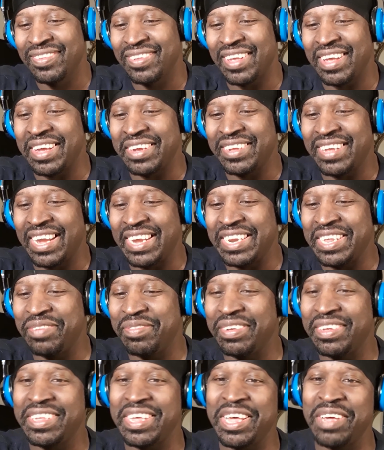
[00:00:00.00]
I can't
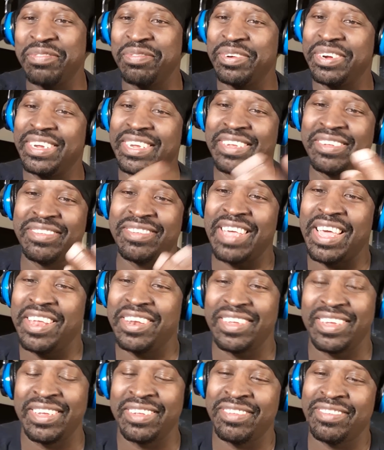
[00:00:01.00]
even cover it. It's
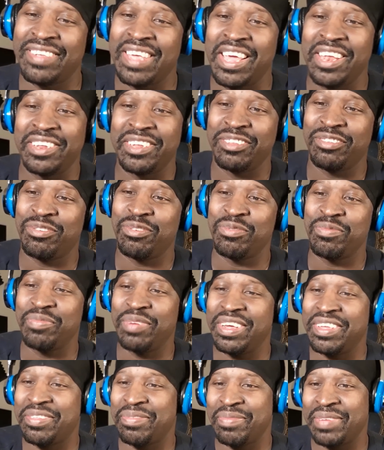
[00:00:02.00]
tell it's telling too
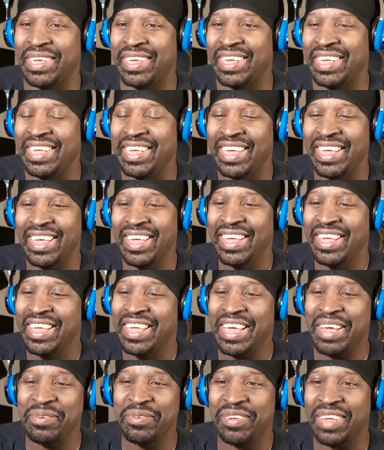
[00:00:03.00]
much, man.
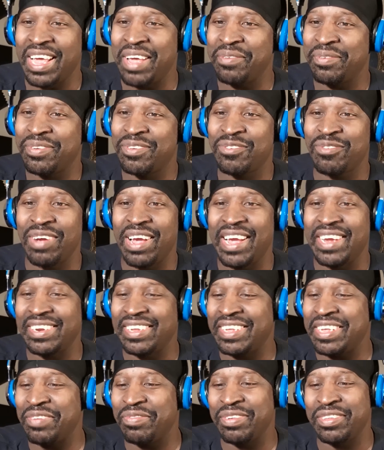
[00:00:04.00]
i was trying
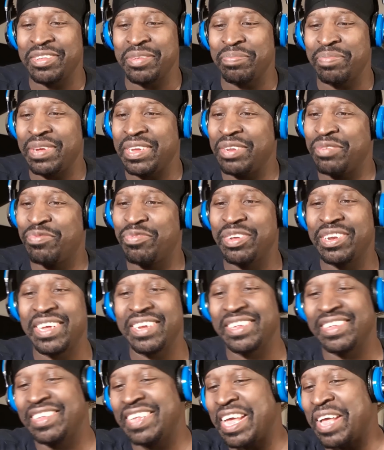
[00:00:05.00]
to give it the benefit
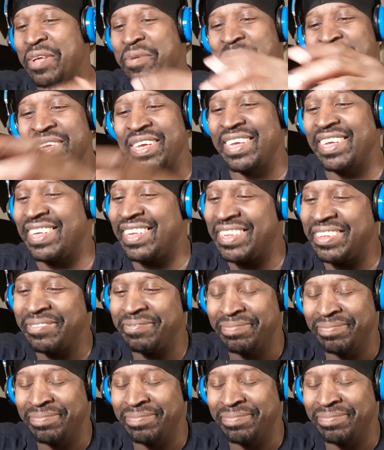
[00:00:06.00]
of the doubt, man.